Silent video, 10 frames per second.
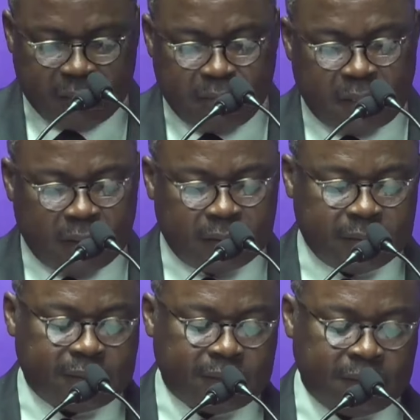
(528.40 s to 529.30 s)

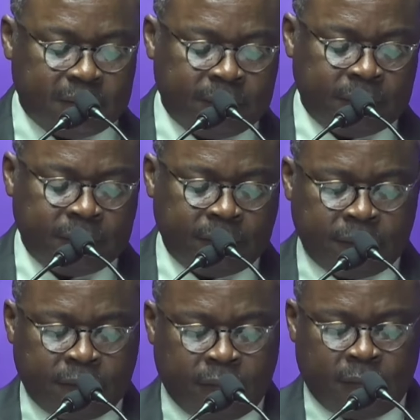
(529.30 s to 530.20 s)
balanced.
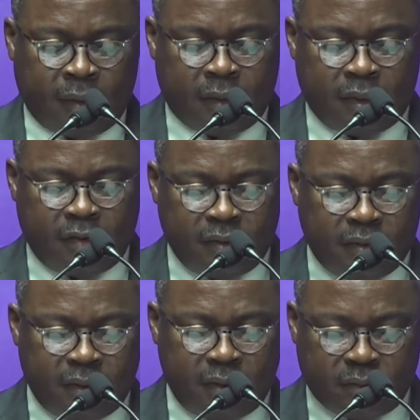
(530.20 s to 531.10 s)
Given
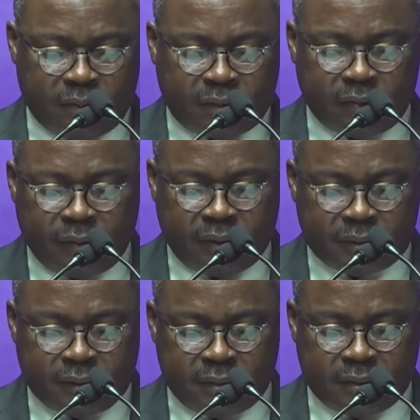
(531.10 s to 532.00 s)
these
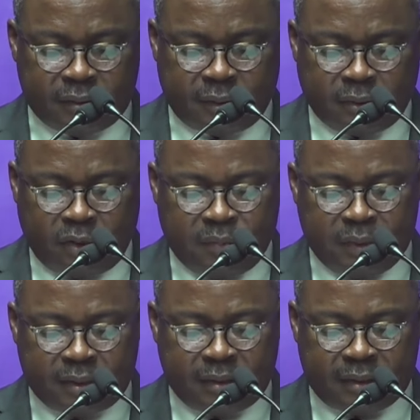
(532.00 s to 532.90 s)
considerations, the
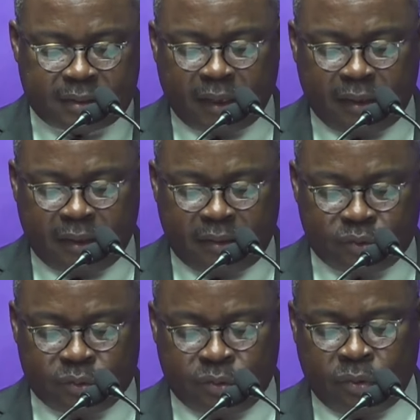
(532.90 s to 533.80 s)
committee decided
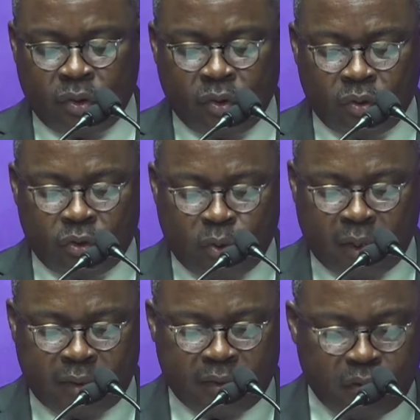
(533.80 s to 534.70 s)
to
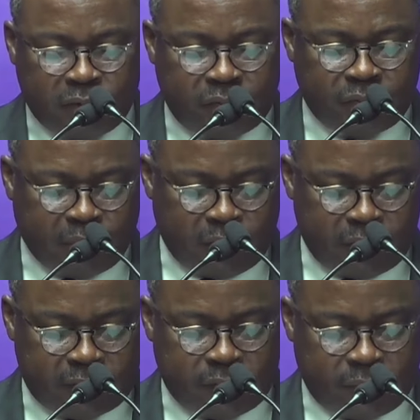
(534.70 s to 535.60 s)
lower the monetary
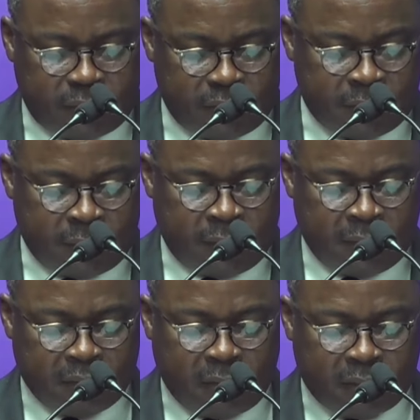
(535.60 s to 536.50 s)
policy rate
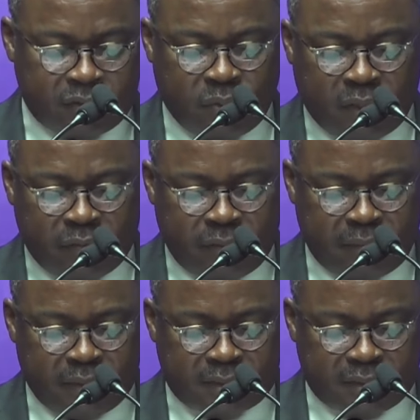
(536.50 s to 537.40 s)
by 200
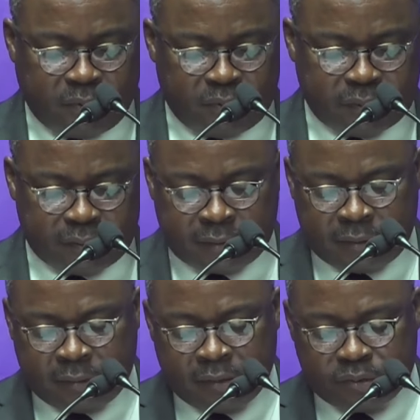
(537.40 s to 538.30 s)
basis points
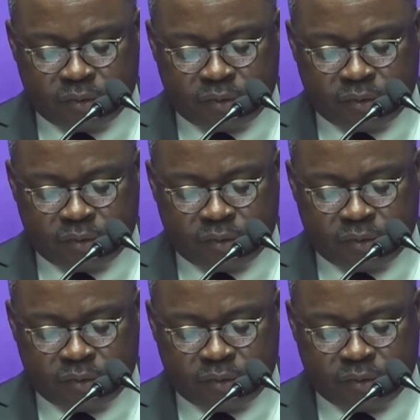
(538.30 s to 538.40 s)
to